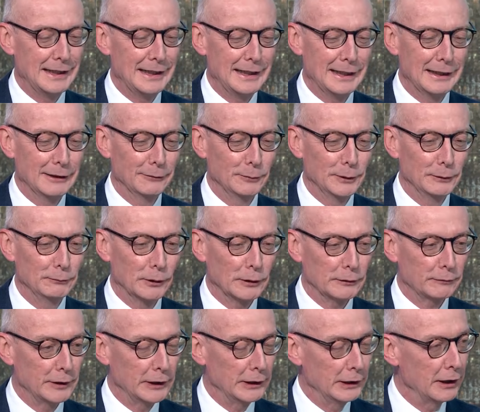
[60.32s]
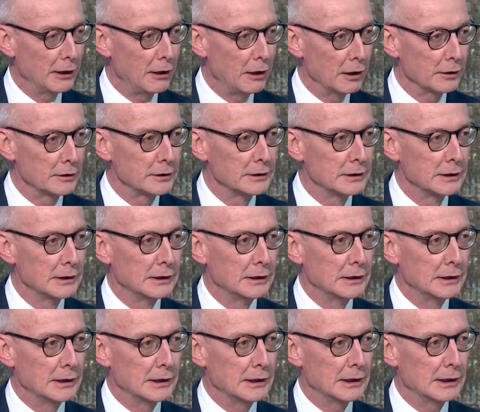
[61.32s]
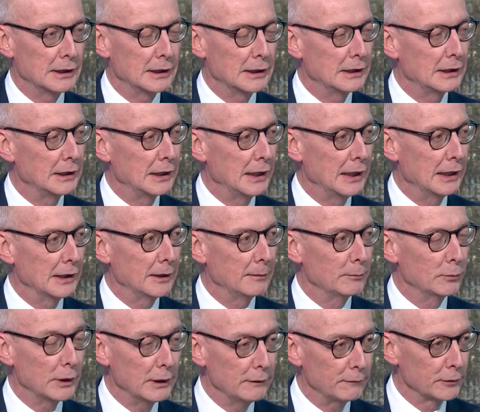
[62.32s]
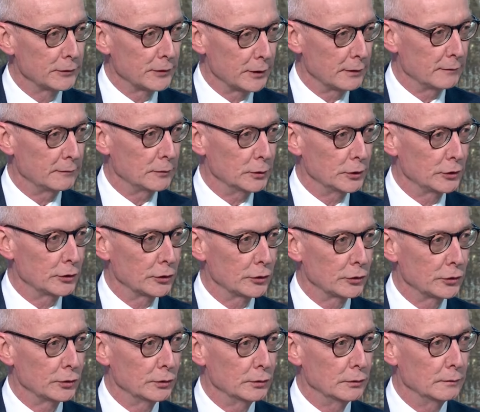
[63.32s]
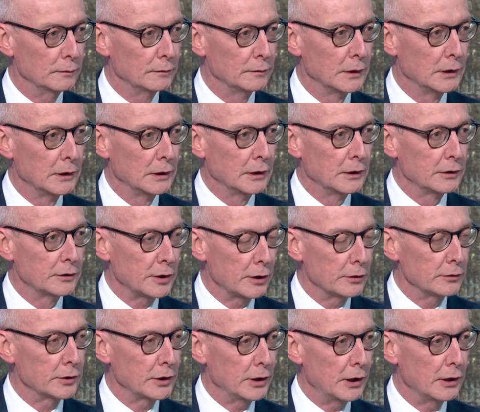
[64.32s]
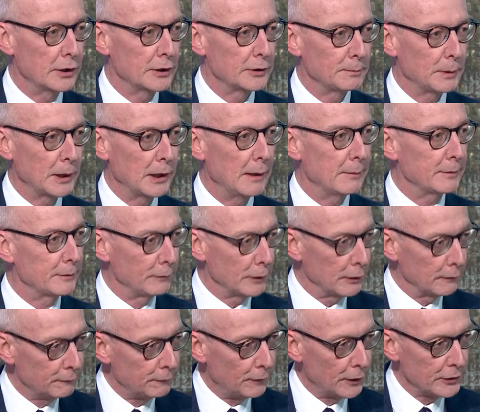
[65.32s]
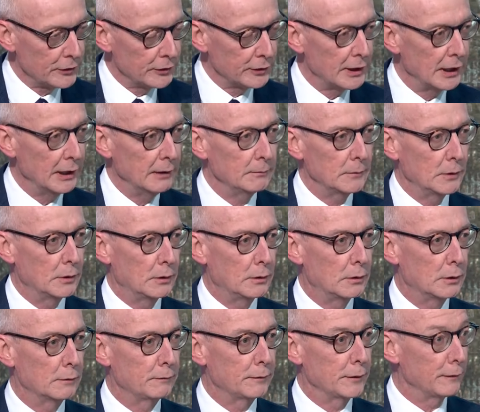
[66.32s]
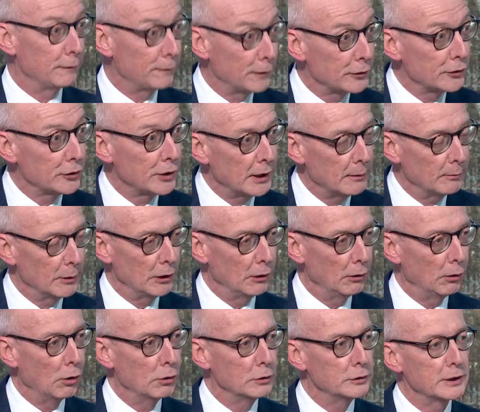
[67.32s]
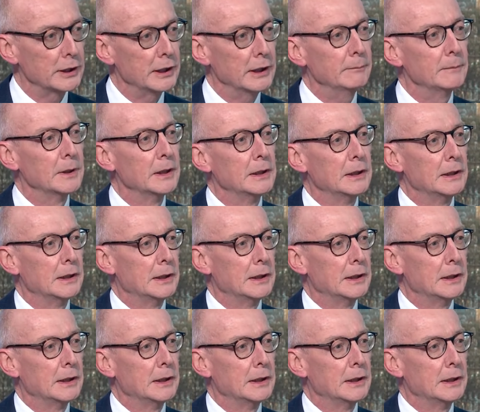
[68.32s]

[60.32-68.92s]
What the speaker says: And we've worked very hard, and I'm grateful to the voters who've turned to us, perhaps for the first time or for the first time in a long time.